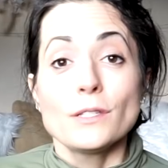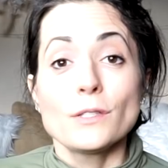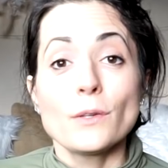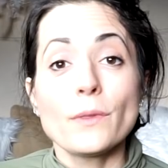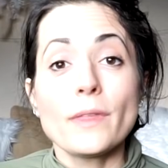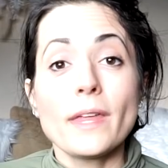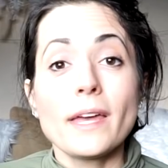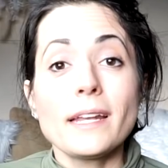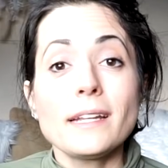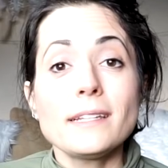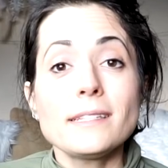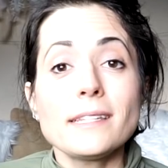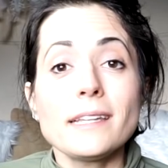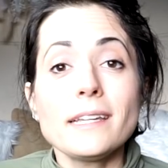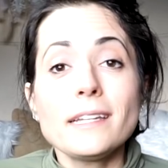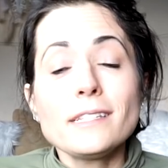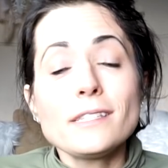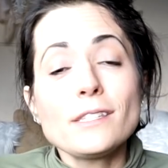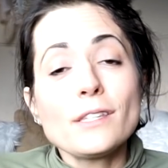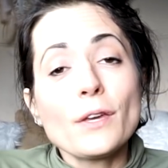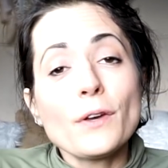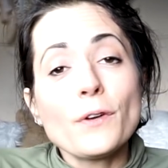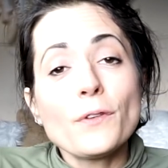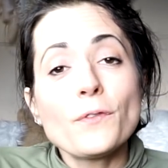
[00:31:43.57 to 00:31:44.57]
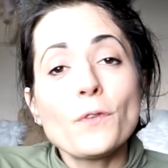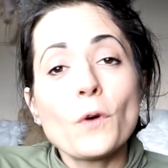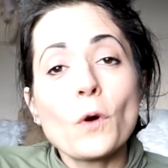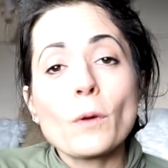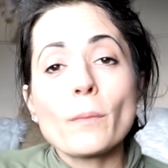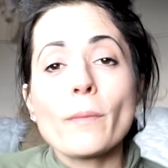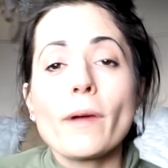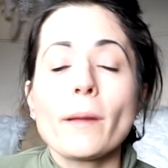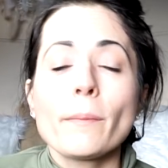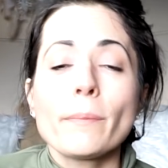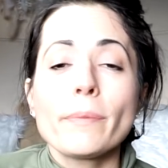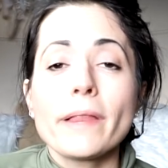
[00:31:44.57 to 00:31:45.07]
So that is it for
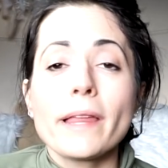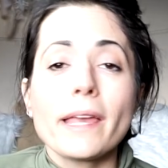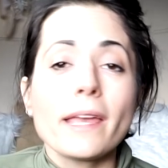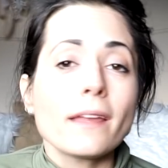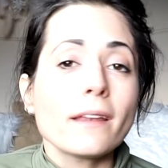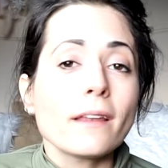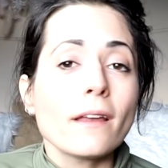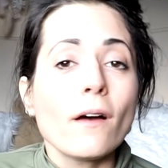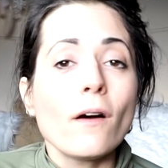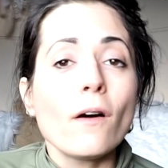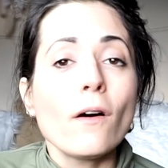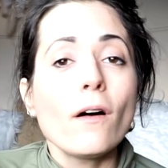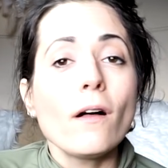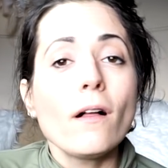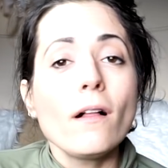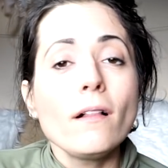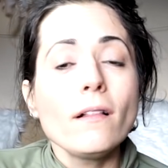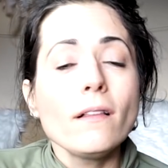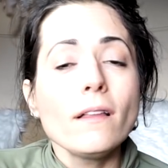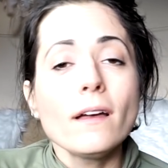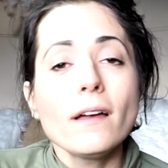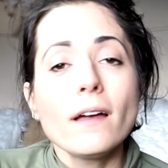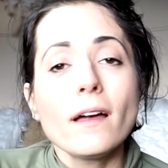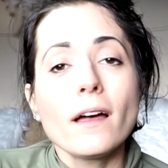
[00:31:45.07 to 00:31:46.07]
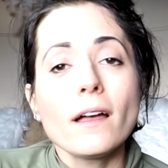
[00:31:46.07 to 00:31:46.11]
my plant haul.